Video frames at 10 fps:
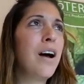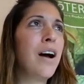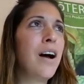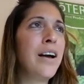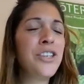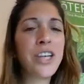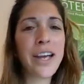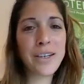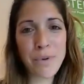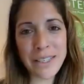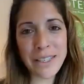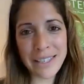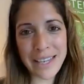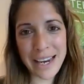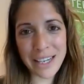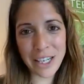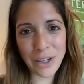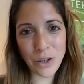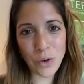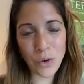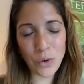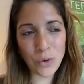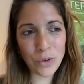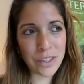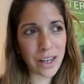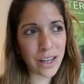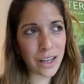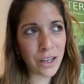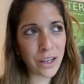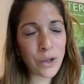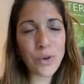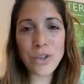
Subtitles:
I shared a presentation called You Do